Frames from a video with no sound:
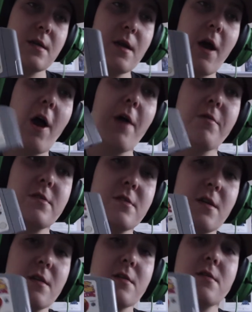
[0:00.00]
Now, I wouldn't
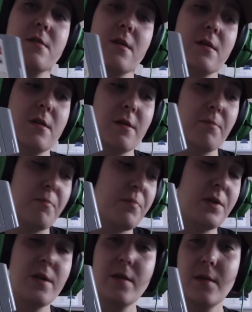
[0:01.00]
say this is a
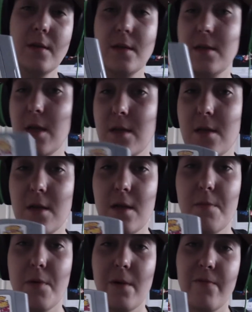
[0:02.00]
complete
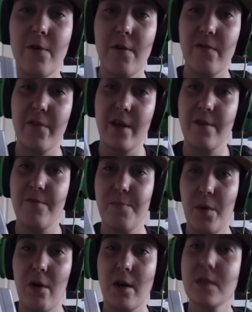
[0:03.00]
necessity, but if you're a fan of
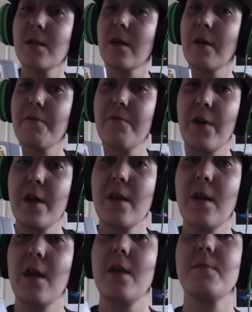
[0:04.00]
boxing and
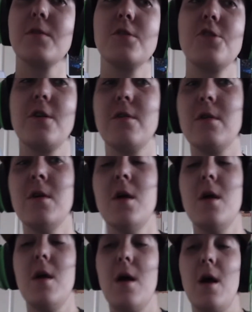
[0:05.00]
fighting games in general,
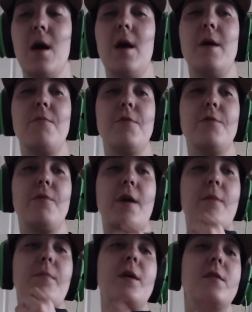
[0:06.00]
I would
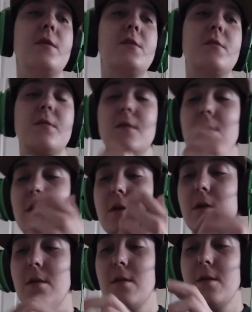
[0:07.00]
recommend this.
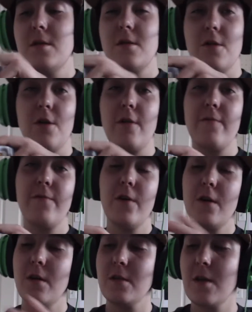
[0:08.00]
It's a lot of
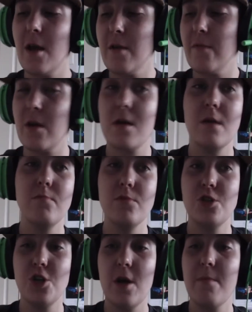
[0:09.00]
fun. It's kind of a hidden
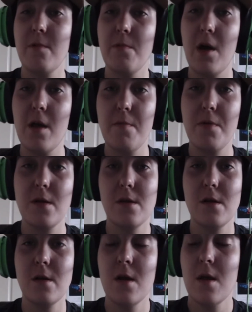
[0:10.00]
gem in my
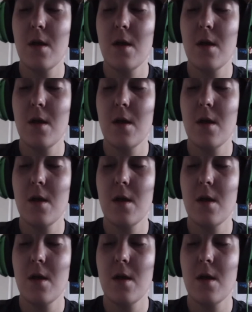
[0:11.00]
opinion.